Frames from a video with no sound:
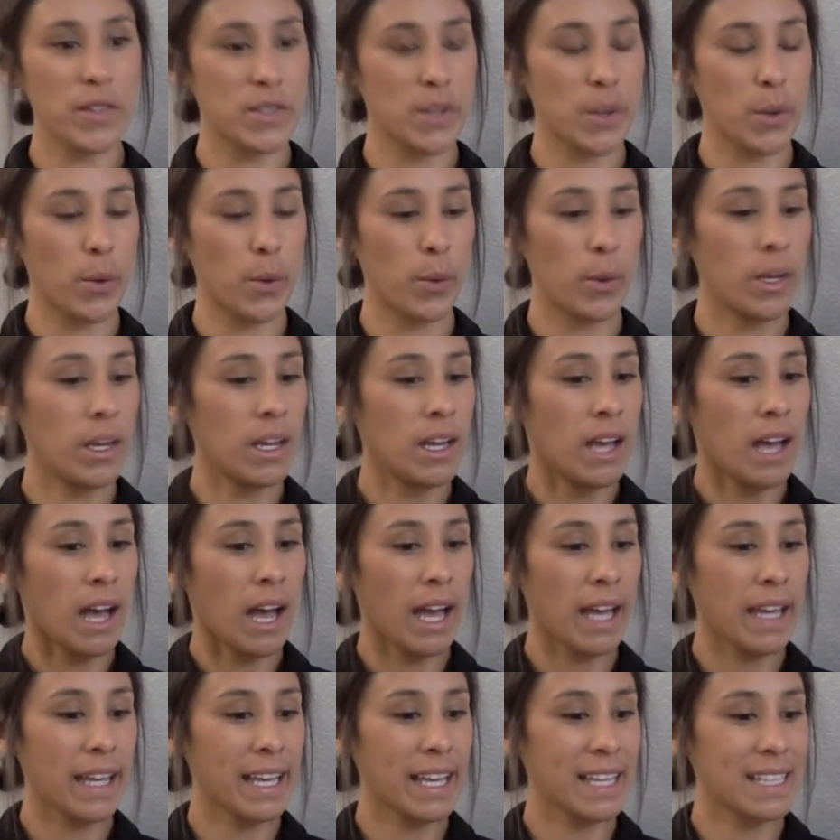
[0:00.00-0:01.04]
So
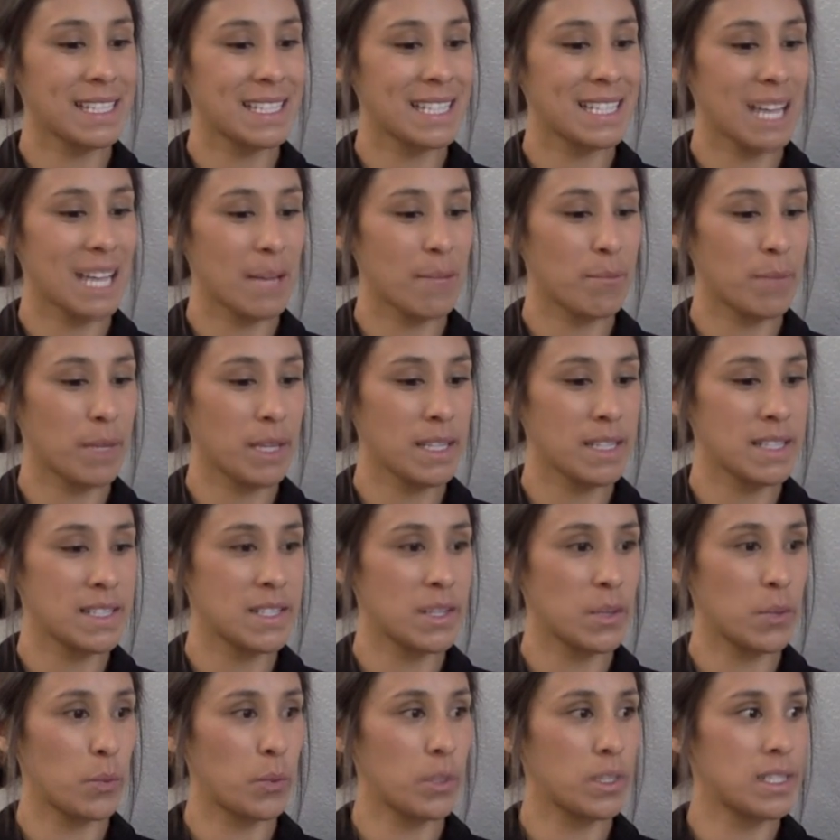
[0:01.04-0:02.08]
I guess that means
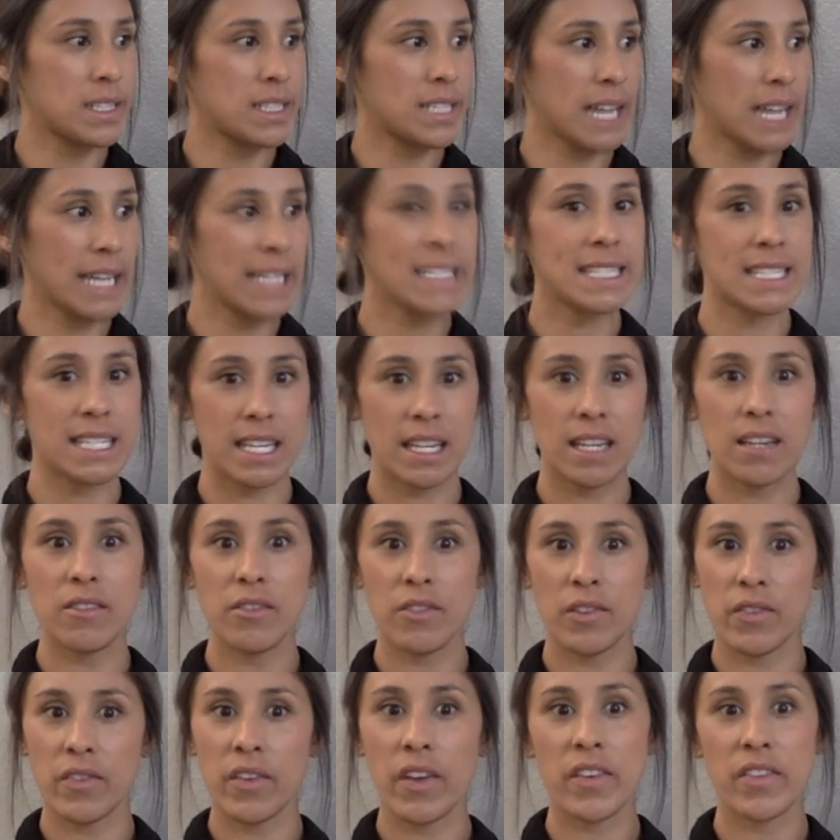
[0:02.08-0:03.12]
it was
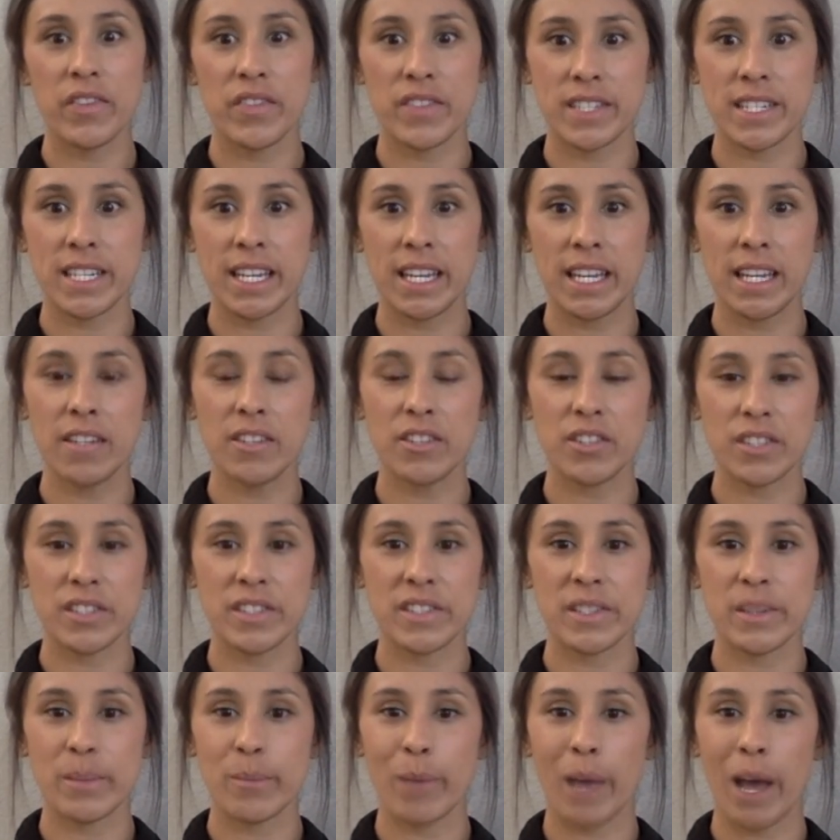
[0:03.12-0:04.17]
1950, just
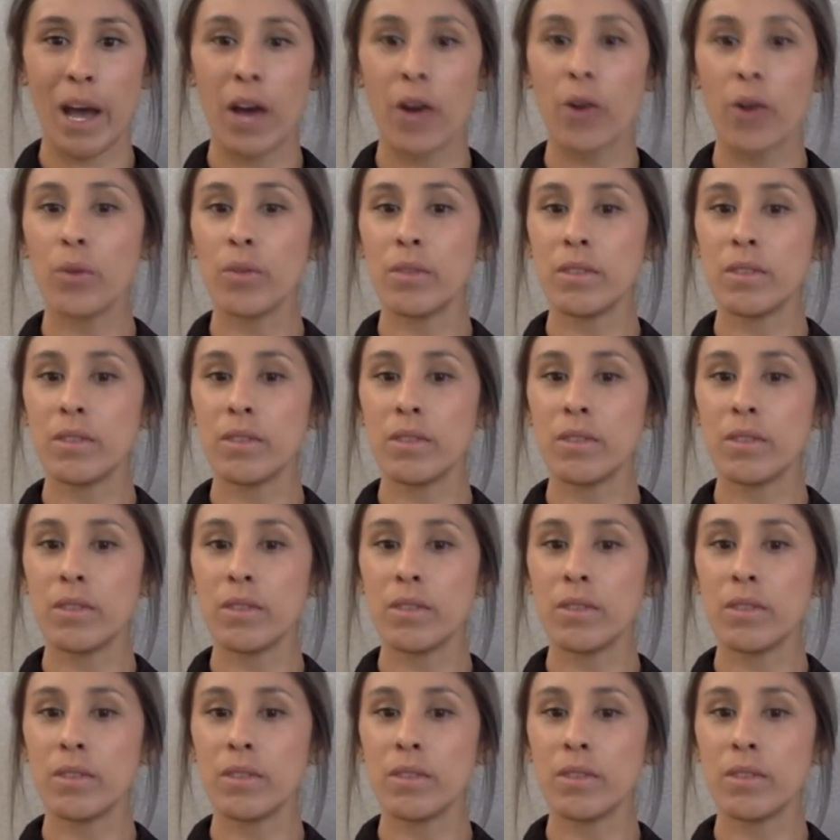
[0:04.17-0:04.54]
about.